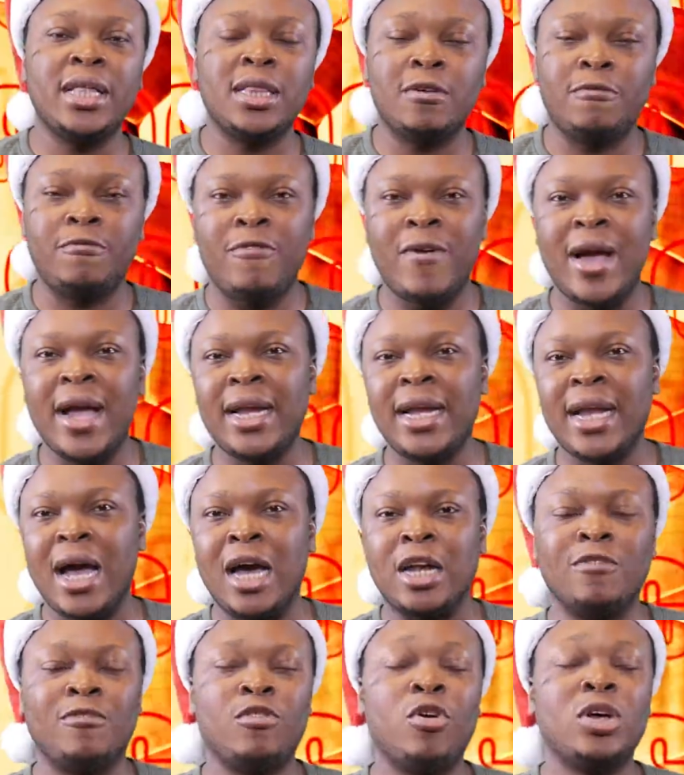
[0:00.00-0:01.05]
in the final.
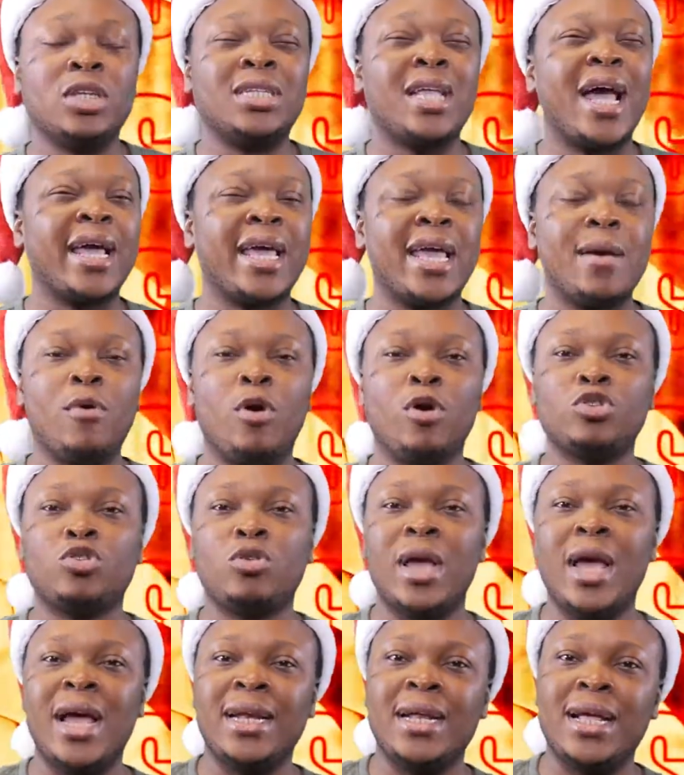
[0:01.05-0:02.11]
And of course that game
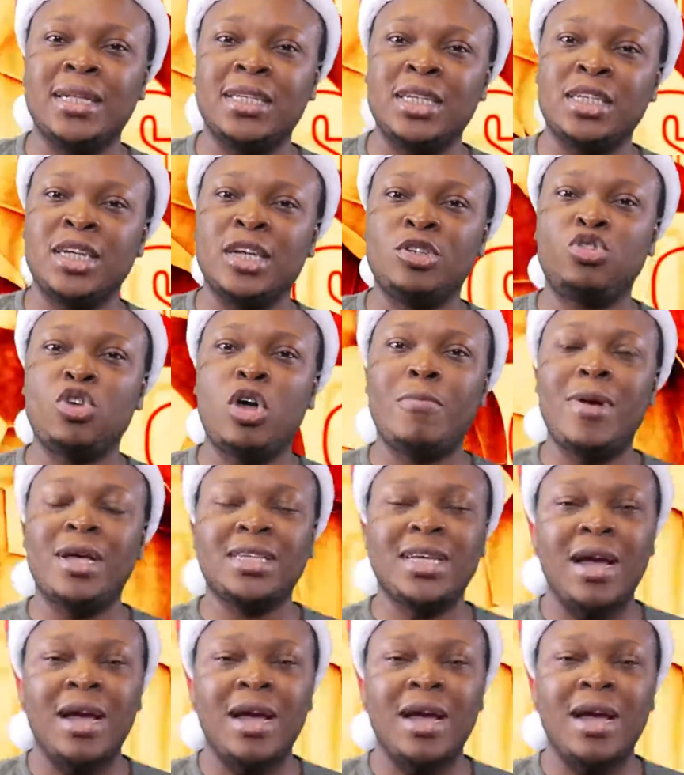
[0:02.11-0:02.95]
also ended Didier Drogba's